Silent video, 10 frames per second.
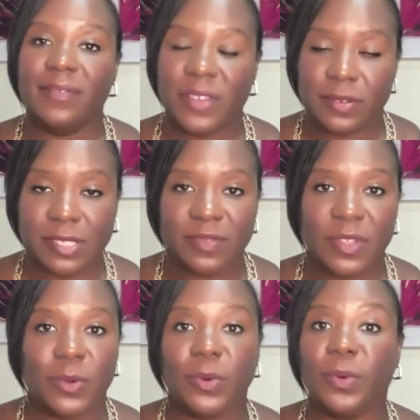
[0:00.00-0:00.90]
For those of
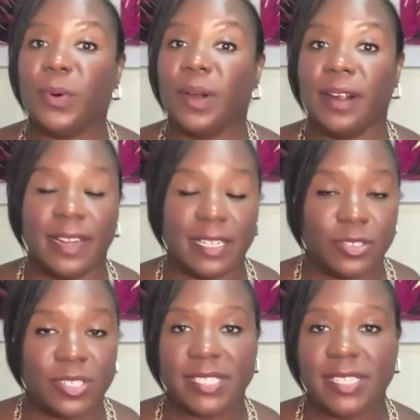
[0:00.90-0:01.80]
you who are
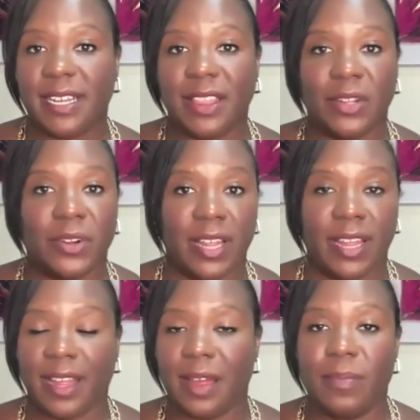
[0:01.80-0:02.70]
interested in
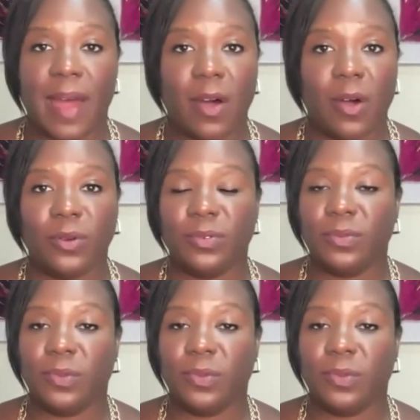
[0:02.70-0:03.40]
learning about